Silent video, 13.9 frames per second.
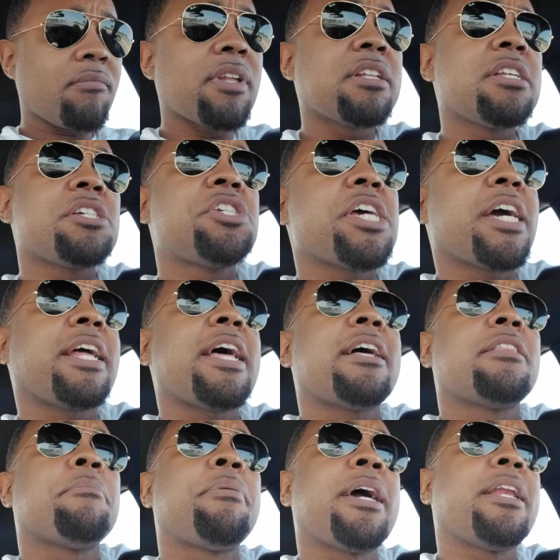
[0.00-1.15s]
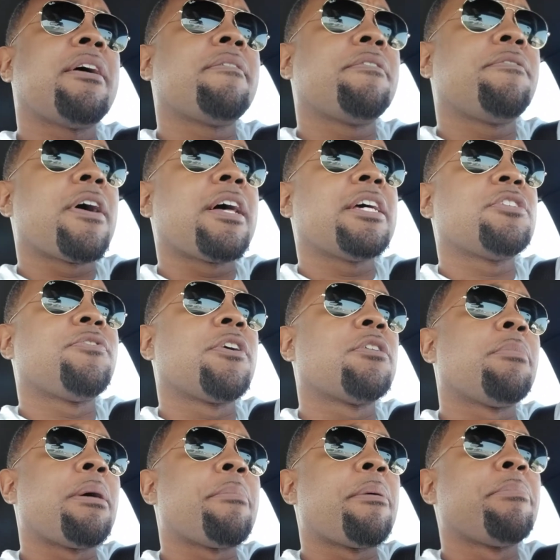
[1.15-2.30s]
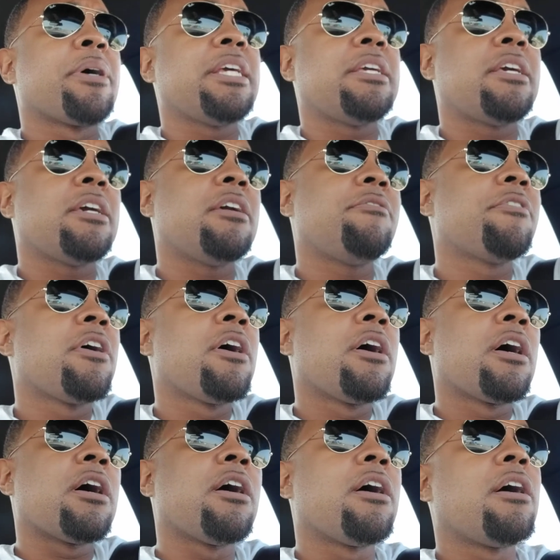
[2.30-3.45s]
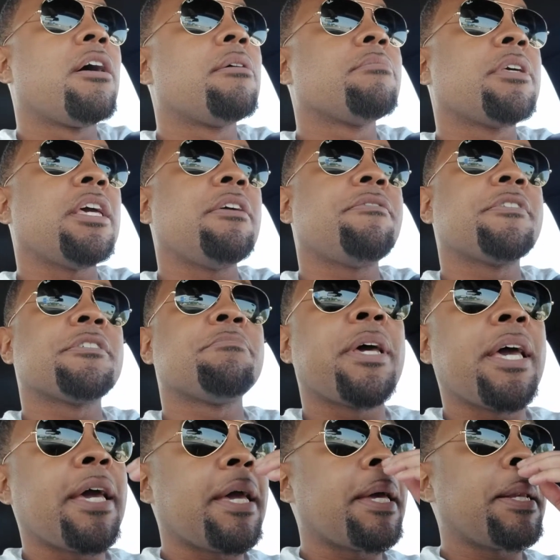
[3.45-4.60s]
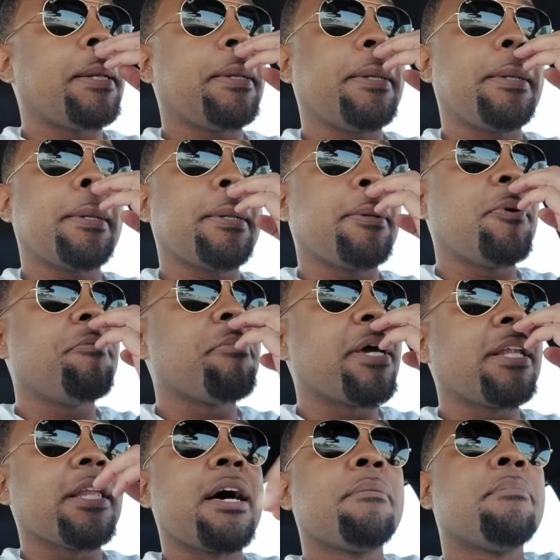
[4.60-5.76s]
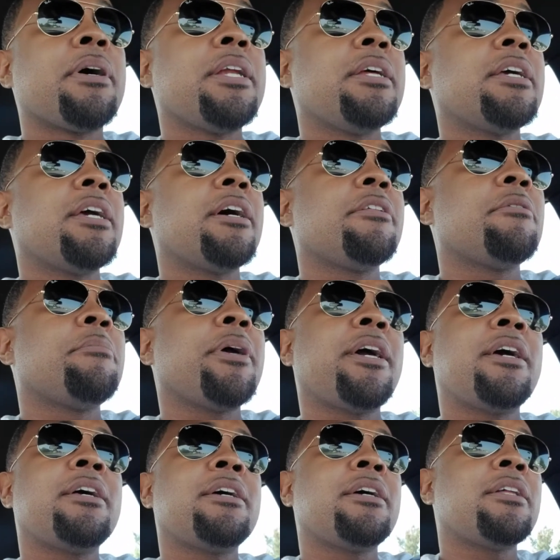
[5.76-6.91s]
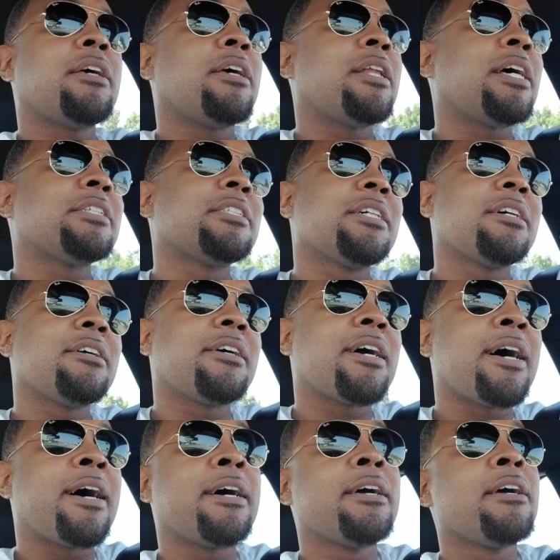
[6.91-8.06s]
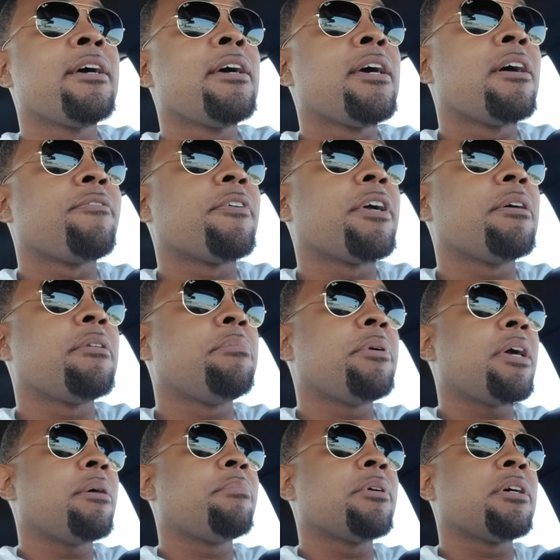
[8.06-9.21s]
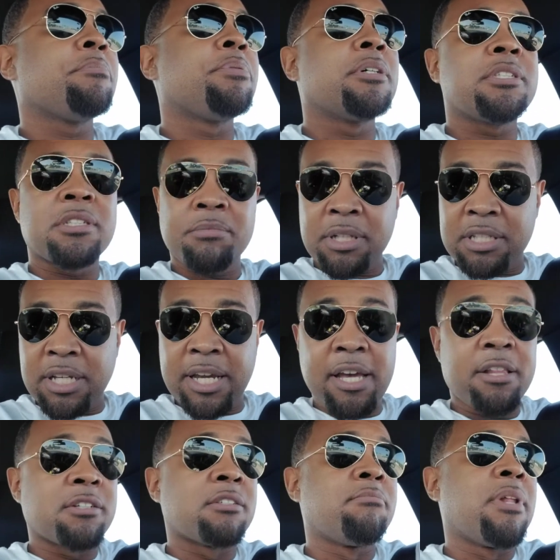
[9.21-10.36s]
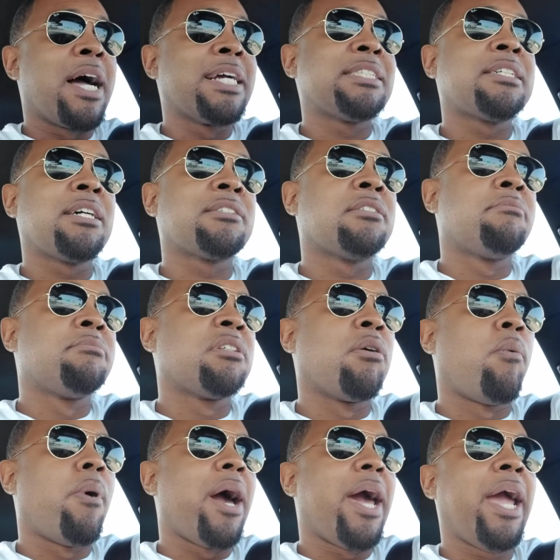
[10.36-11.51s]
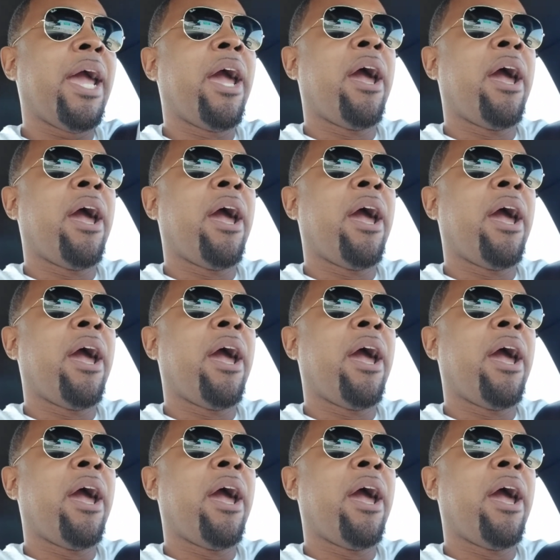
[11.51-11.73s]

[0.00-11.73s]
that's checking out the Paid Every Fridays funnel by my buddy Keith. Keith is, man, we've made a lot of money together, man, and that's a good guy. And for him to be able to put together some nice systems the way,